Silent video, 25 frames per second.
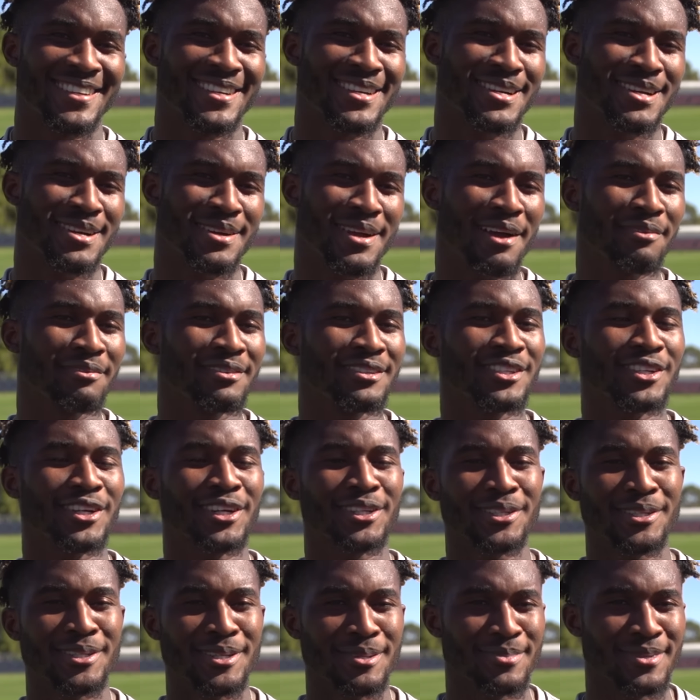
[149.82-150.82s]
I haven't
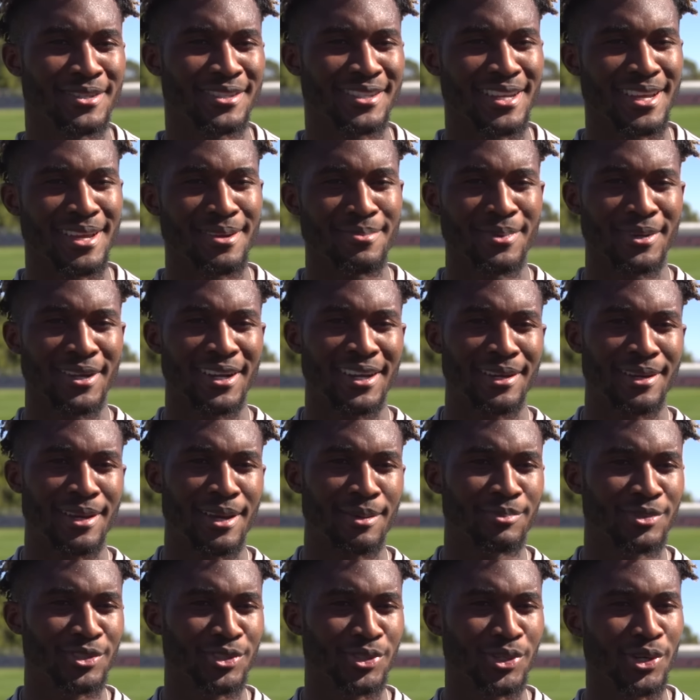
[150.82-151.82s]
talked to them as yet, but
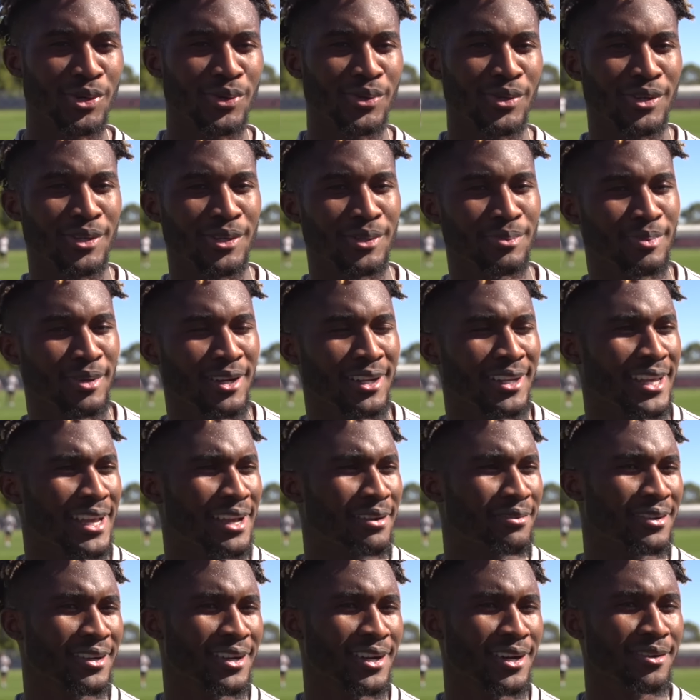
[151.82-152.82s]
I'm sure we'll probably
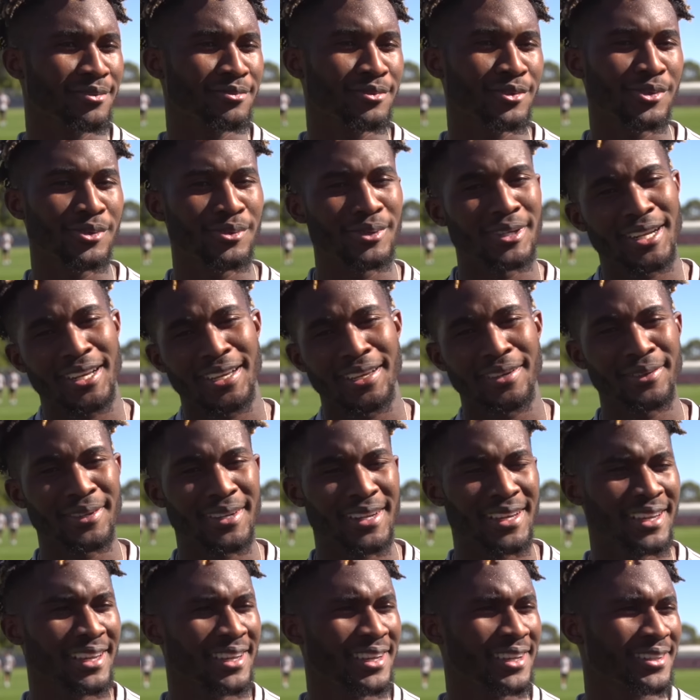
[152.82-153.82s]
have a convo when
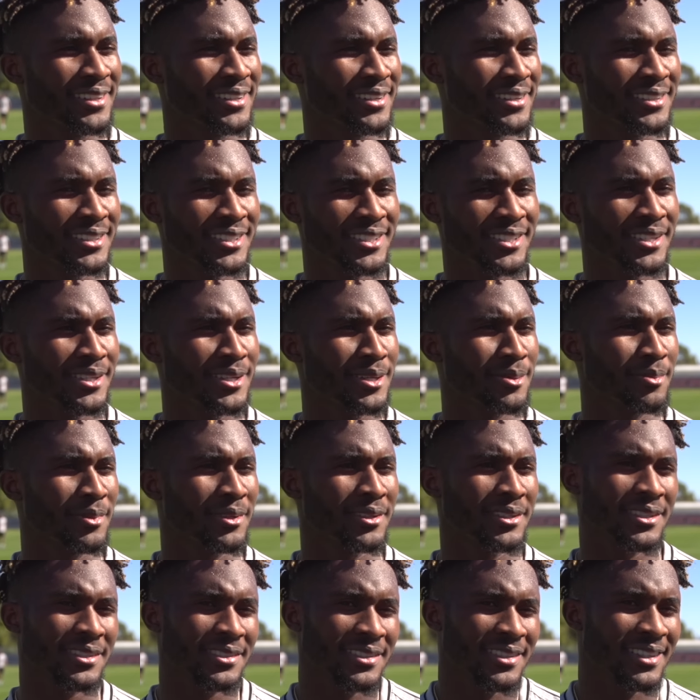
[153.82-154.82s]
I get there and see
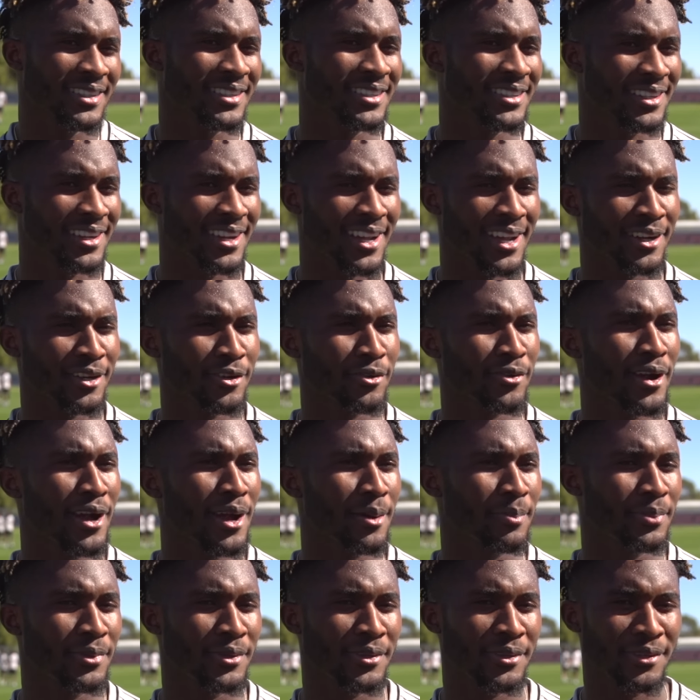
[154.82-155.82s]
them and kind of
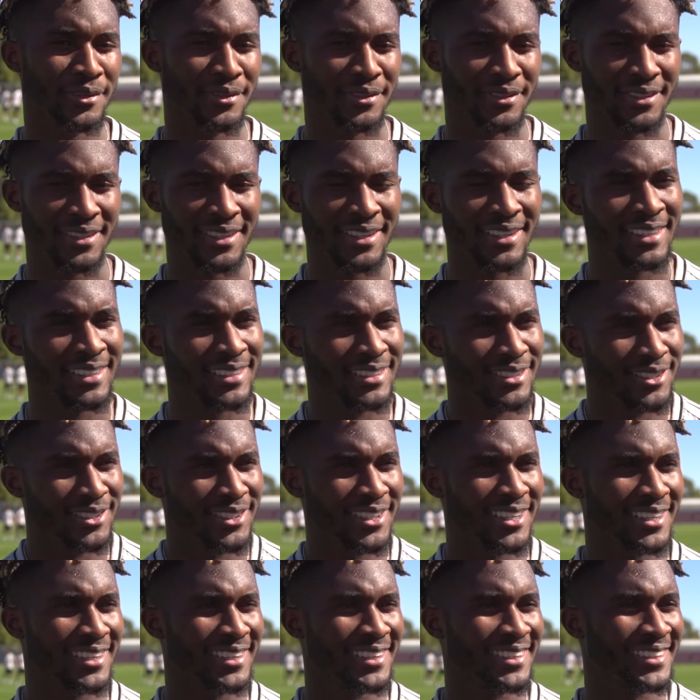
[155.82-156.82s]
rap, you know. So,
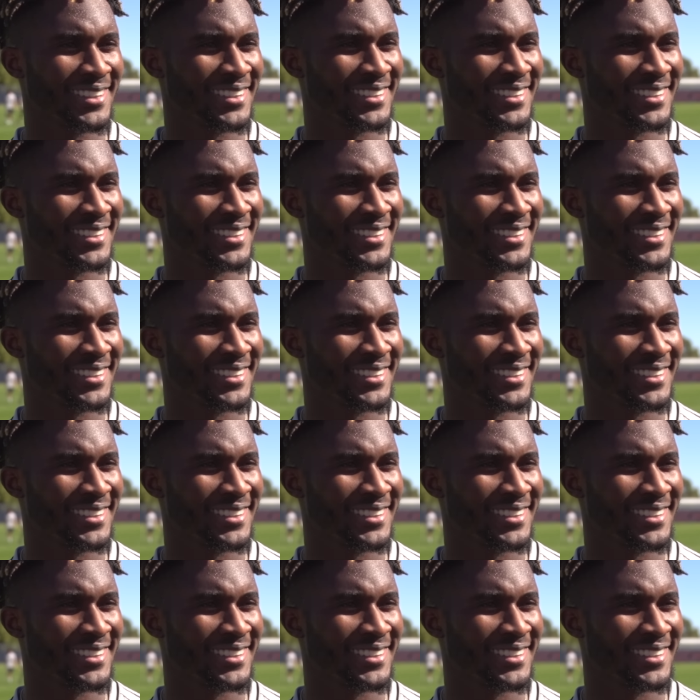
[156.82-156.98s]
yeah.